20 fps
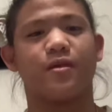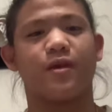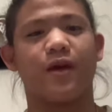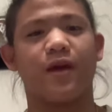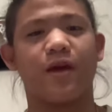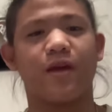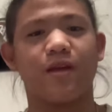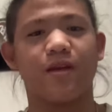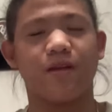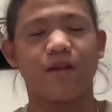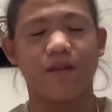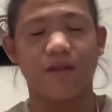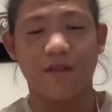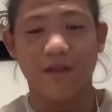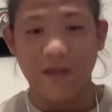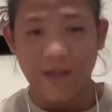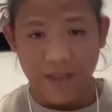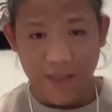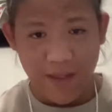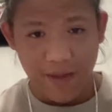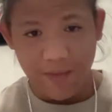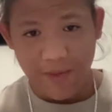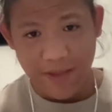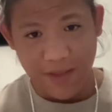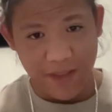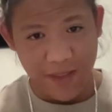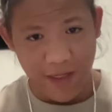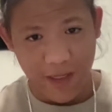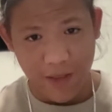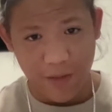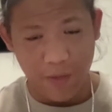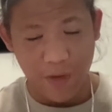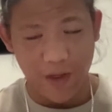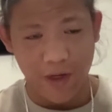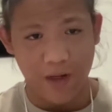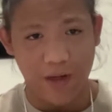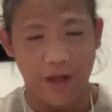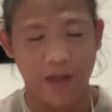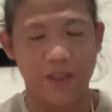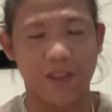And this can be seen
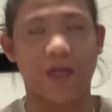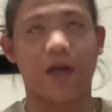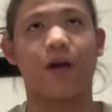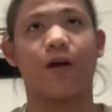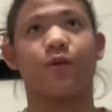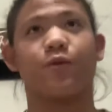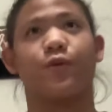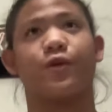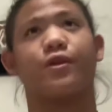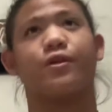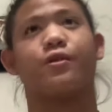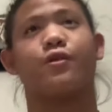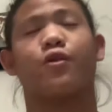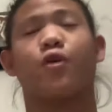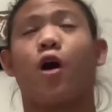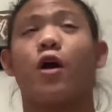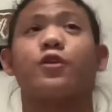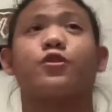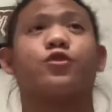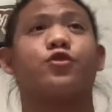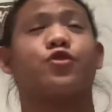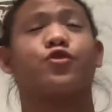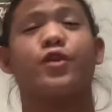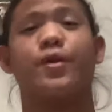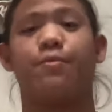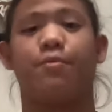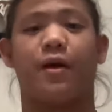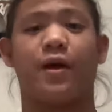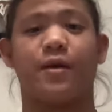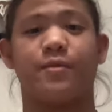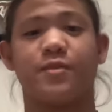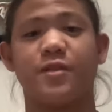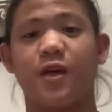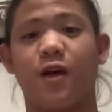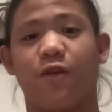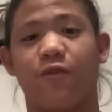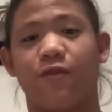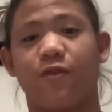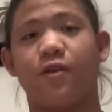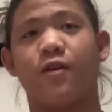when a child would cross the street by
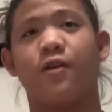himself.